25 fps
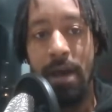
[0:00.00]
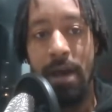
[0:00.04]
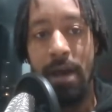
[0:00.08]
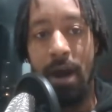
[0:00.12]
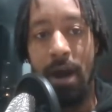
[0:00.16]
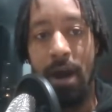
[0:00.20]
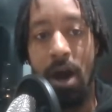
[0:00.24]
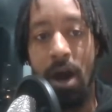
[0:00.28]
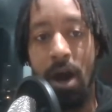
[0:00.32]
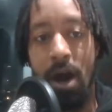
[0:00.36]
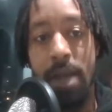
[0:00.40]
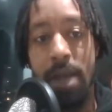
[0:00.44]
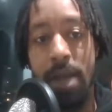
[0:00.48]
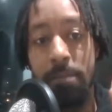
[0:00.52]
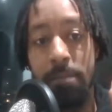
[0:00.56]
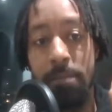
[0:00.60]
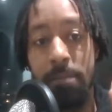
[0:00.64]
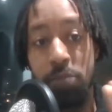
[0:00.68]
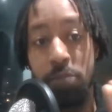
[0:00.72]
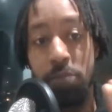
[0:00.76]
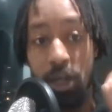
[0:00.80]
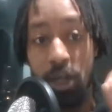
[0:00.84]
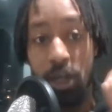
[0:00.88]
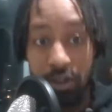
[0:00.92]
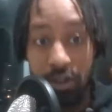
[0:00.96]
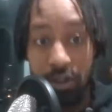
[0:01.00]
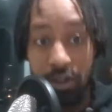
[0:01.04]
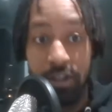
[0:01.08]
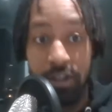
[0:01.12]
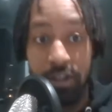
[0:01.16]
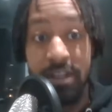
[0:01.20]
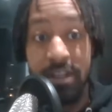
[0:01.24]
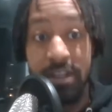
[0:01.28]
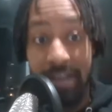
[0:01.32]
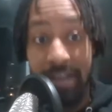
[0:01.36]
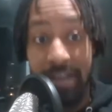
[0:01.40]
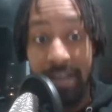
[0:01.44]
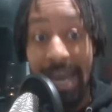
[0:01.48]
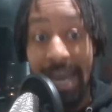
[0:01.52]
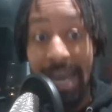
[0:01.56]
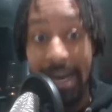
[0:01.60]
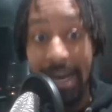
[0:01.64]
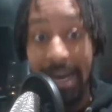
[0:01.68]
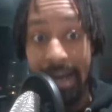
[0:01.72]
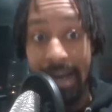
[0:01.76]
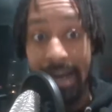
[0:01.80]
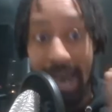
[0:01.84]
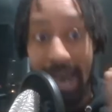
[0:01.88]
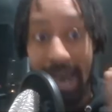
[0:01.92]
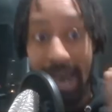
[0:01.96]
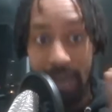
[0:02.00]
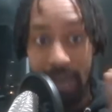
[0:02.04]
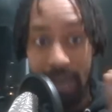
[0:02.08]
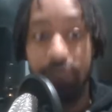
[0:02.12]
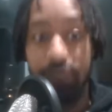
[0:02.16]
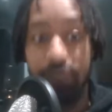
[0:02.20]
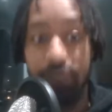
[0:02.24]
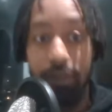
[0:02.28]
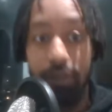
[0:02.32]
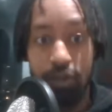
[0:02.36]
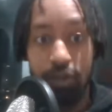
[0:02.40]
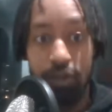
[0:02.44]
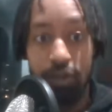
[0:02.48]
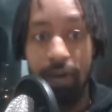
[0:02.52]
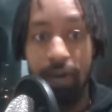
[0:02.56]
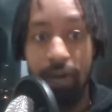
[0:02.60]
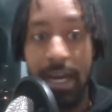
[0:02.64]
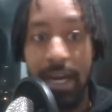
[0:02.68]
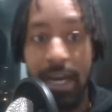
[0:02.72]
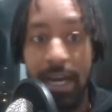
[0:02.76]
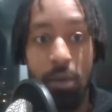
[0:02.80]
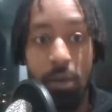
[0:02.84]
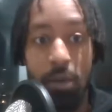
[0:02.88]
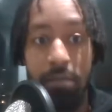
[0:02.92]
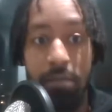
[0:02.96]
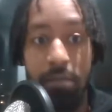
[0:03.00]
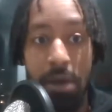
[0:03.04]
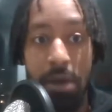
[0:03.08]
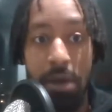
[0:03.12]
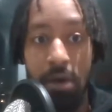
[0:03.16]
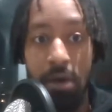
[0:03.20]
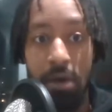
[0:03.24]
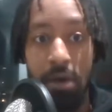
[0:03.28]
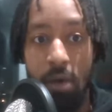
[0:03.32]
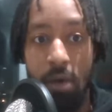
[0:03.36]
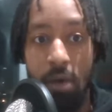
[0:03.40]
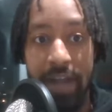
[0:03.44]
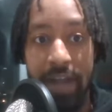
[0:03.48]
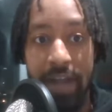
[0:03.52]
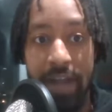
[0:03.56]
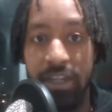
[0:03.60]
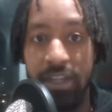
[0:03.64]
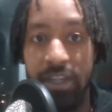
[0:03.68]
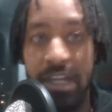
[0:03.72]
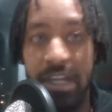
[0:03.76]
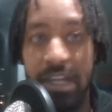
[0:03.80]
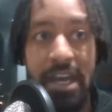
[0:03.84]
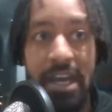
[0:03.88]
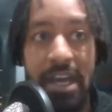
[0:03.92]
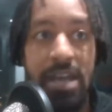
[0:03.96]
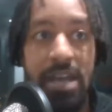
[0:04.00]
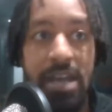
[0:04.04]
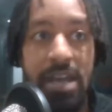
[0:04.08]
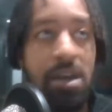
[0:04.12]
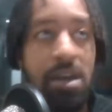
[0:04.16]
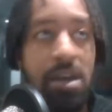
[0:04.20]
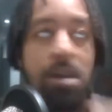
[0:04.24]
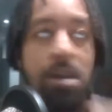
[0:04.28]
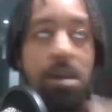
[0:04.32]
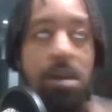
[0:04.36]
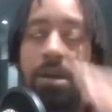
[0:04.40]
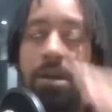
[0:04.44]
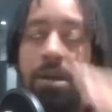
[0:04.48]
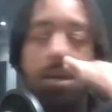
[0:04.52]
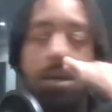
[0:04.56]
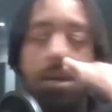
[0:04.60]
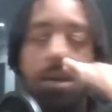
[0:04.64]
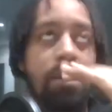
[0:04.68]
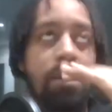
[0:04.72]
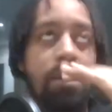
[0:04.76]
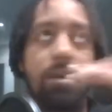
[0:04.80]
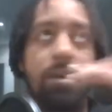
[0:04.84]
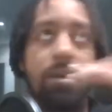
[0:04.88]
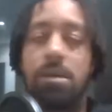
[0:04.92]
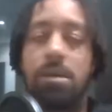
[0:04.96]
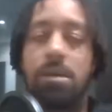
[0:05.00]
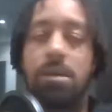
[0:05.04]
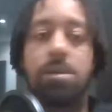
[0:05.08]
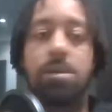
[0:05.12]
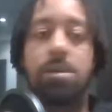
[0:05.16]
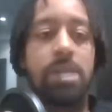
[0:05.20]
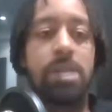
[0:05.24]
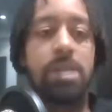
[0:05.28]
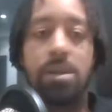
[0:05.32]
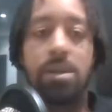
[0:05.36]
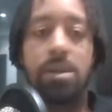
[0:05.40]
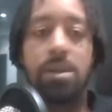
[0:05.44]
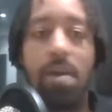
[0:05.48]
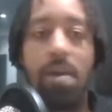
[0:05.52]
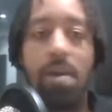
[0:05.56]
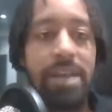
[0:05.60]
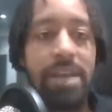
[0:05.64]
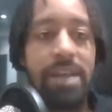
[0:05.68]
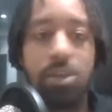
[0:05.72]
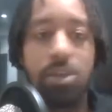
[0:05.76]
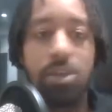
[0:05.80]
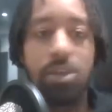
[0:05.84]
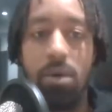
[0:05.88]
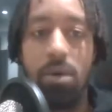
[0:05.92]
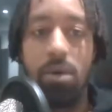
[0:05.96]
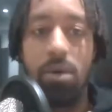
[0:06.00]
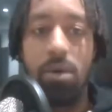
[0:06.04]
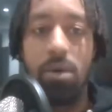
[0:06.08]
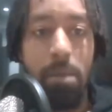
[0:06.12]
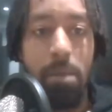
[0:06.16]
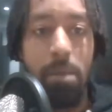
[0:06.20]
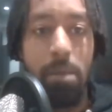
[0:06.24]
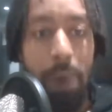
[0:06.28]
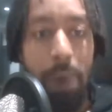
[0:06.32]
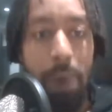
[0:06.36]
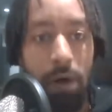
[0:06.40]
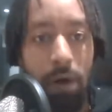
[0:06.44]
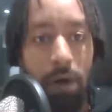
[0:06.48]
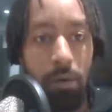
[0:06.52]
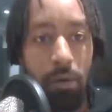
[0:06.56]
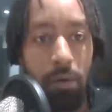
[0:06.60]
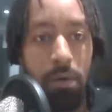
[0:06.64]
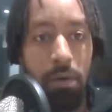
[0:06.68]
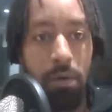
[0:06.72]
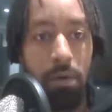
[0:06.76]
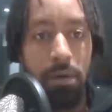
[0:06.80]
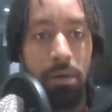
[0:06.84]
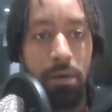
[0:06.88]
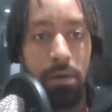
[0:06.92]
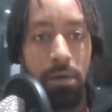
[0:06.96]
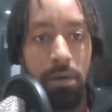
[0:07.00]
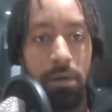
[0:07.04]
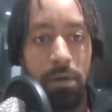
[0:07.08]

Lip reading: I'm just getting as frustrated with Bergwijn today. He's got no bottle.